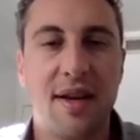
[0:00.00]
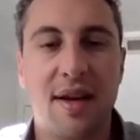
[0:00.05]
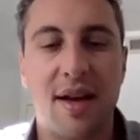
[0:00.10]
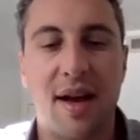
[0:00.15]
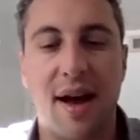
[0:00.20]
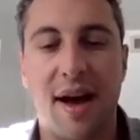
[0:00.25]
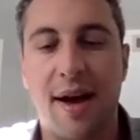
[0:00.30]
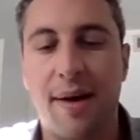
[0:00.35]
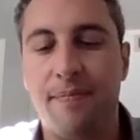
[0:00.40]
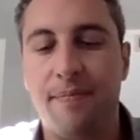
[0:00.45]

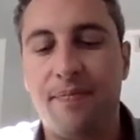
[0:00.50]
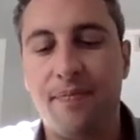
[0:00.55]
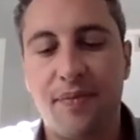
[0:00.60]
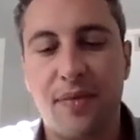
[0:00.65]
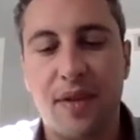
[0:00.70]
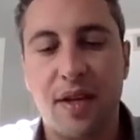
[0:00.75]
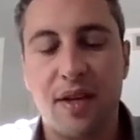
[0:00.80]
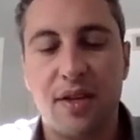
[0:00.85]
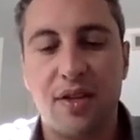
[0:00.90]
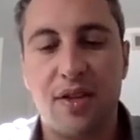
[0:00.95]
Um,
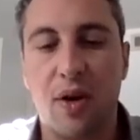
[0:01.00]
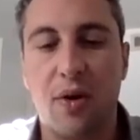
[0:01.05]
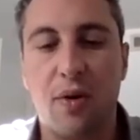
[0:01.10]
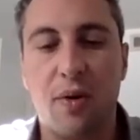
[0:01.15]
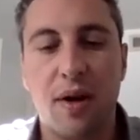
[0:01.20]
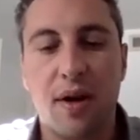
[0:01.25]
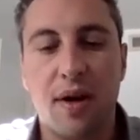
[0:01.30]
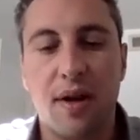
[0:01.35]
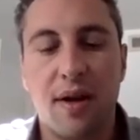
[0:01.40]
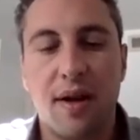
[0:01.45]

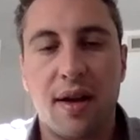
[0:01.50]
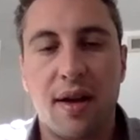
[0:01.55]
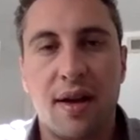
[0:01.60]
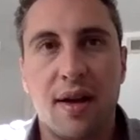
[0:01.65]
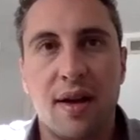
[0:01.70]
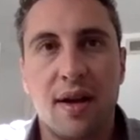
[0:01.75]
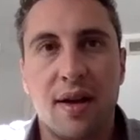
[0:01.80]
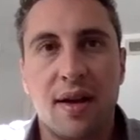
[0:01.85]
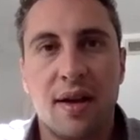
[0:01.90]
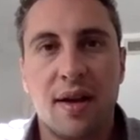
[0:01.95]
so
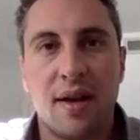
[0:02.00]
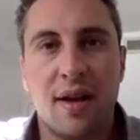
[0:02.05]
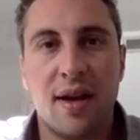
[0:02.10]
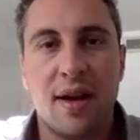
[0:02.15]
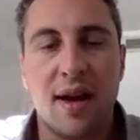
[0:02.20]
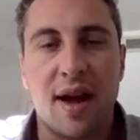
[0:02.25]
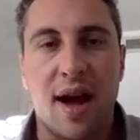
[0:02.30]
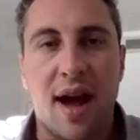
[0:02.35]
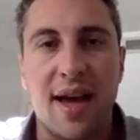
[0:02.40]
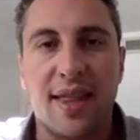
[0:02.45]

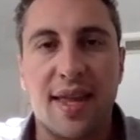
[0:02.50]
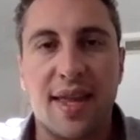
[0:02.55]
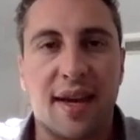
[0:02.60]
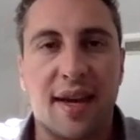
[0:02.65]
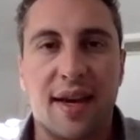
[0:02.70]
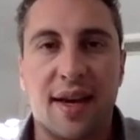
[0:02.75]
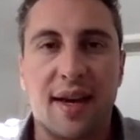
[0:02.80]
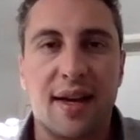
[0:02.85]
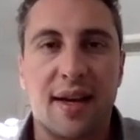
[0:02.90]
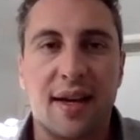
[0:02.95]
I
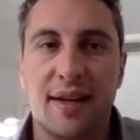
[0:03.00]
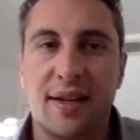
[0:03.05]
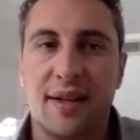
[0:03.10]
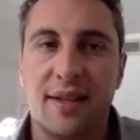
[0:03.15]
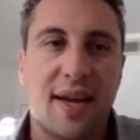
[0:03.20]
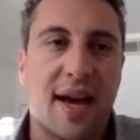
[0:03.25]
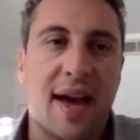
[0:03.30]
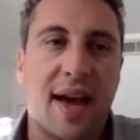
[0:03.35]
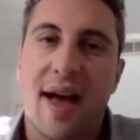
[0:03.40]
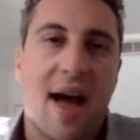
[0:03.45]
think, uh,
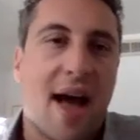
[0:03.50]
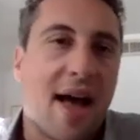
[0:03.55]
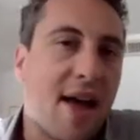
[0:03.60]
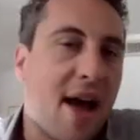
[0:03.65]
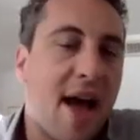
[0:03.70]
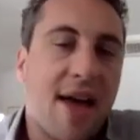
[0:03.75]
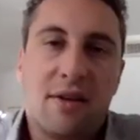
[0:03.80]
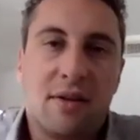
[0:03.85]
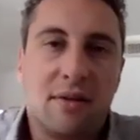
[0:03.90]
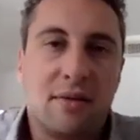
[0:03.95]
yeah,
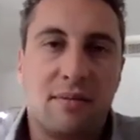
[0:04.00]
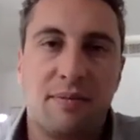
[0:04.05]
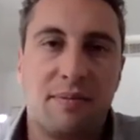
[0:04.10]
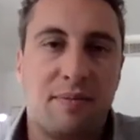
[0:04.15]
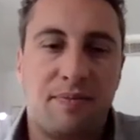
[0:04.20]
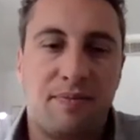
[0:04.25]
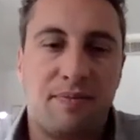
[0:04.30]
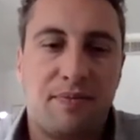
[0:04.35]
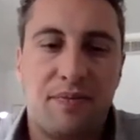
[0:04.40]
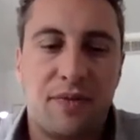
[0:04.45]
I, I don't
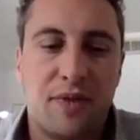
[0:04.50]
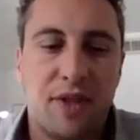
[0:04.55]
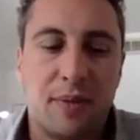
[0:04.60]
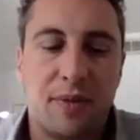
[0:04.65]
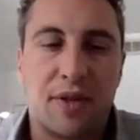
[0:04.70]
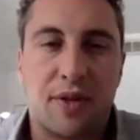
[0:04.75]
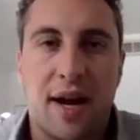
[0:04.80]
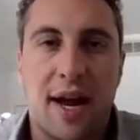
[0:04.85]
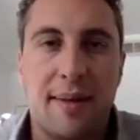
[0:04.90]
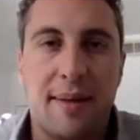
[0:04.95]

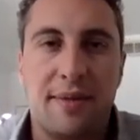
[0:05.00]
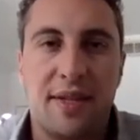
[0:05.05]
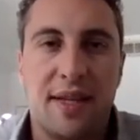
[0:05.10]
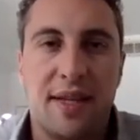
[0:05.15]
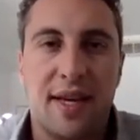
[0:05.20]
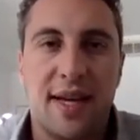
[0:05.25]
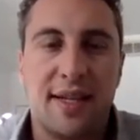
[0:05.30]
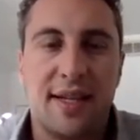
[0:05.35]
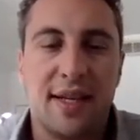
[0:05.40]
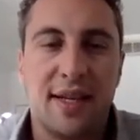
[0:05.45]
subscribe to the
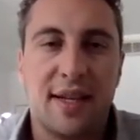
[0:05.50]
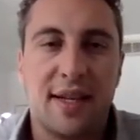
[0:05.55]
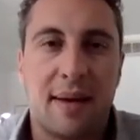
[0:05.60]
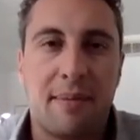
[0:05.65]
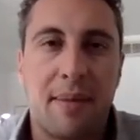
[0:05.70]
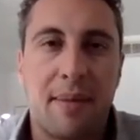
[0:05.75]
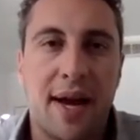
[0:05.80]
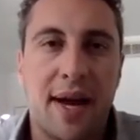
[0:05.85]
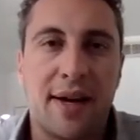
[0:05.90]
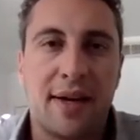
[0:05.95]
idea that
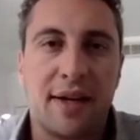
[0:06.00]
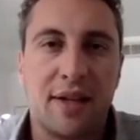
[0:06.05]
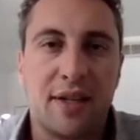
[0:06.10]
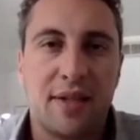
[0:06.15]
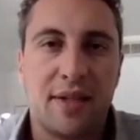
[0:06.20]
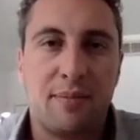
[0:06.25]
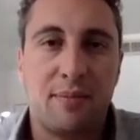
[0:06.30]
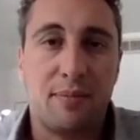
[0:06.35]
miners